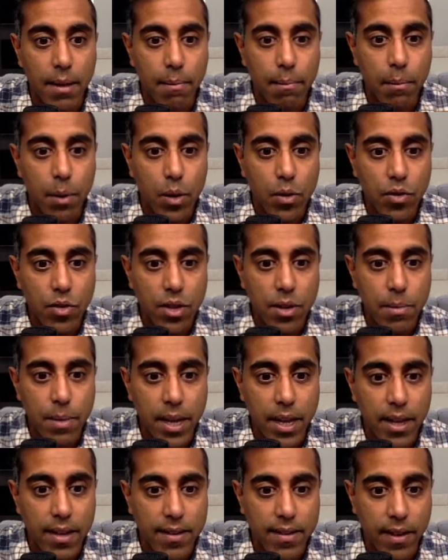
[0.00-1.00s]
mostly
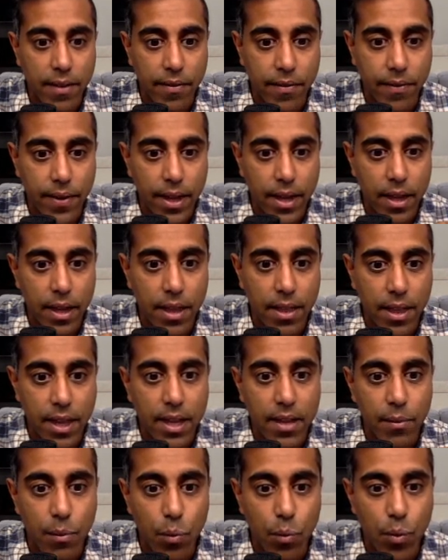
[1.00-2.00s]
because I think
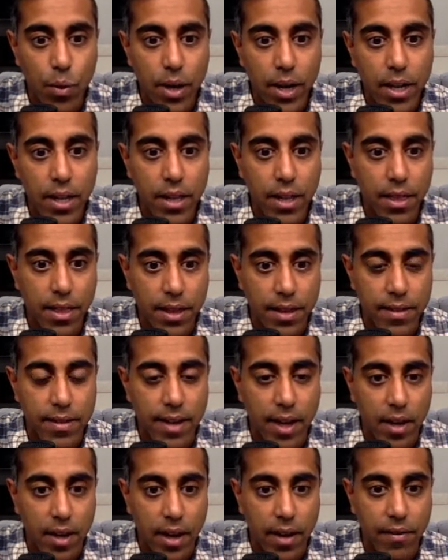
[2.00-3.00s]
it really thins
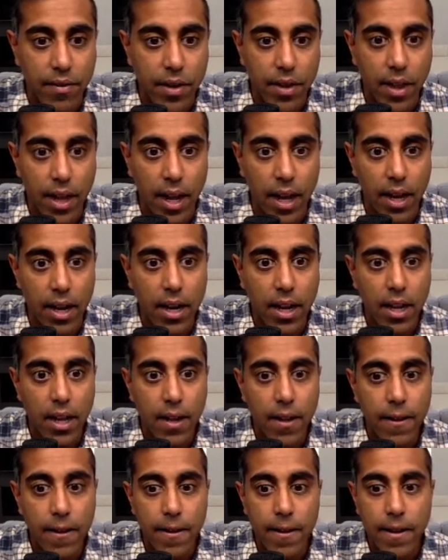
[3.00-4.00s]
out after that,
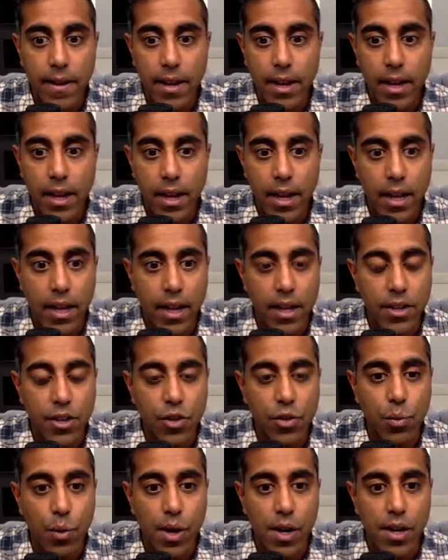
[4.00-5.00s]
and I
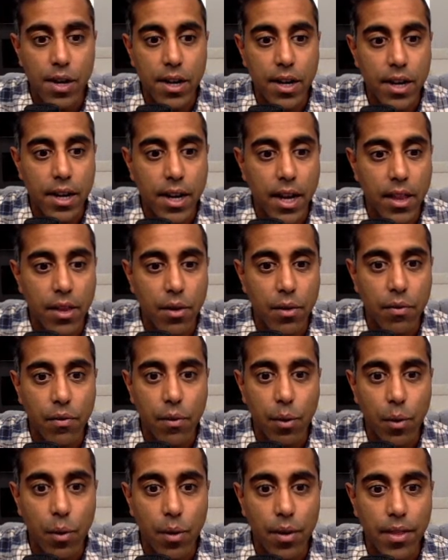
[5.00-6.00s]
just wanted another
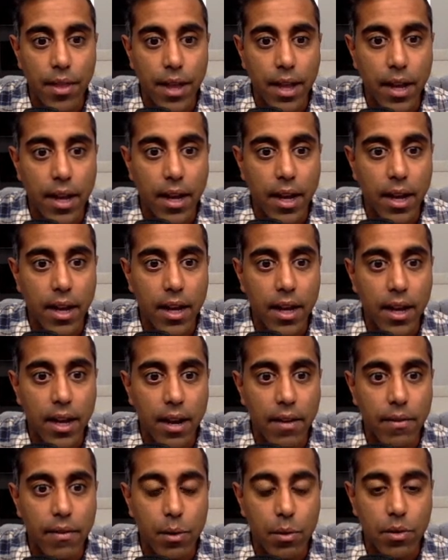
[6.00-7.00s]
forward that I
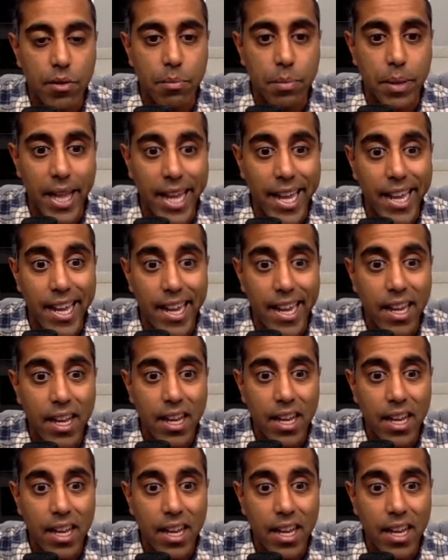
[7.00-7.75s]
felt was playing,